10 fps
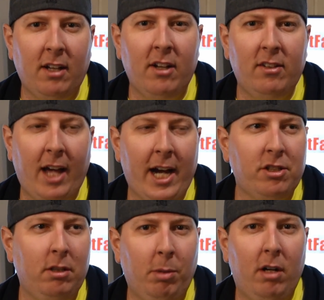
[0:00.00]
does
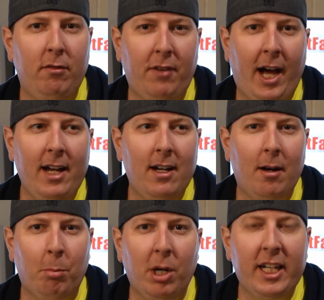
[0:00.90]
actually burn fat,
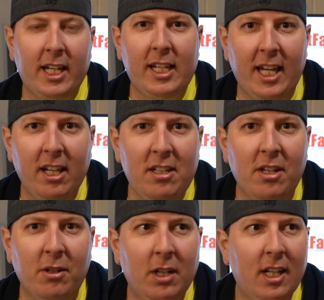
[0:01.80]
but it can kill
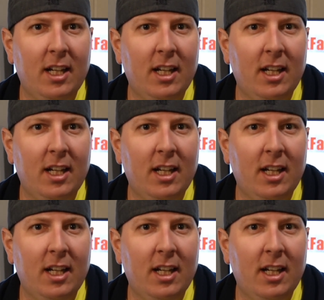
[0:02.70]
you.